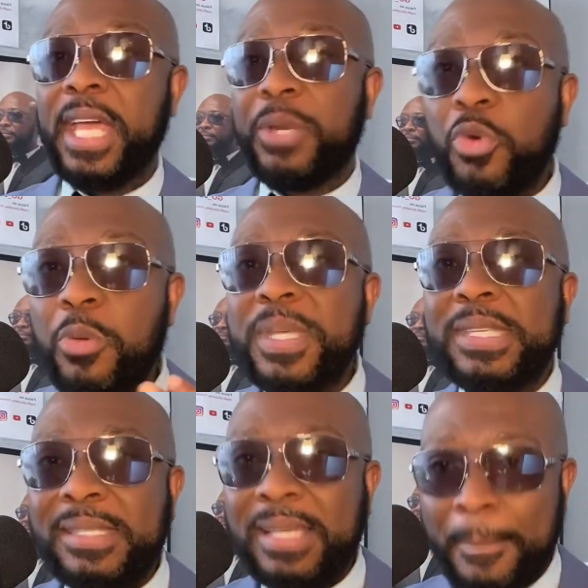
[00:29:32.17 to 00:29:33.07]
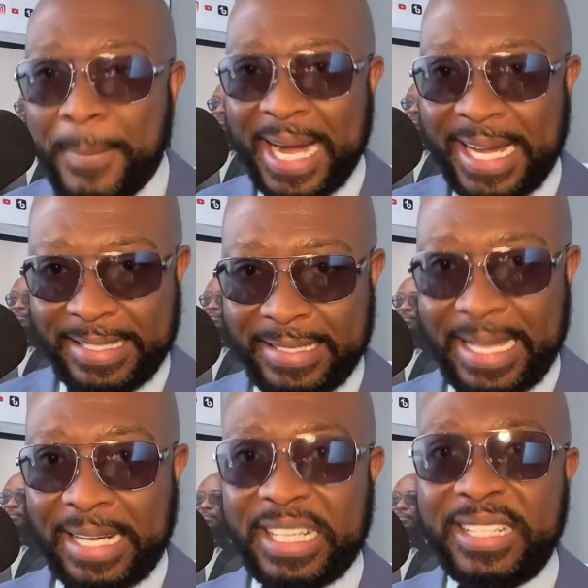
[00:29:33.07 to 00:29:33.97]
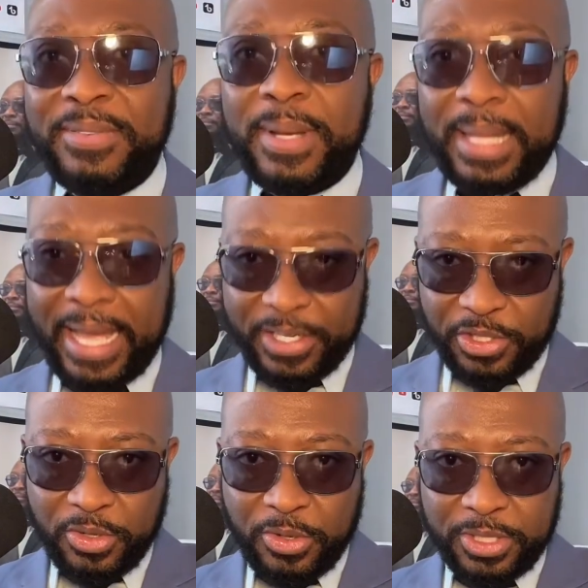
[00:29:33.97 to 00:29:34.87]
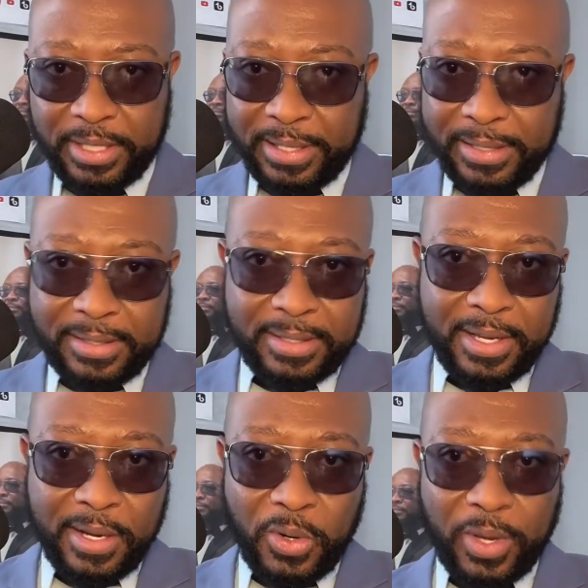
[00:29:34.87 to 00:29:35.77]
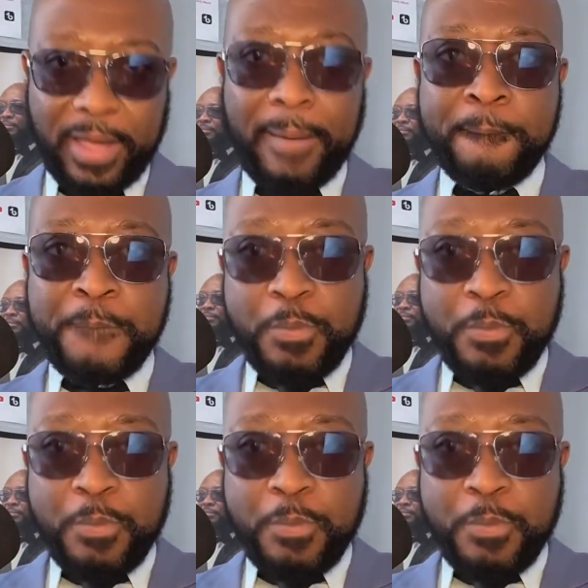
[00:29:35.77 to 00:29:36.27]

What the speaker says: It will be somebody that could relate to those things. Okay.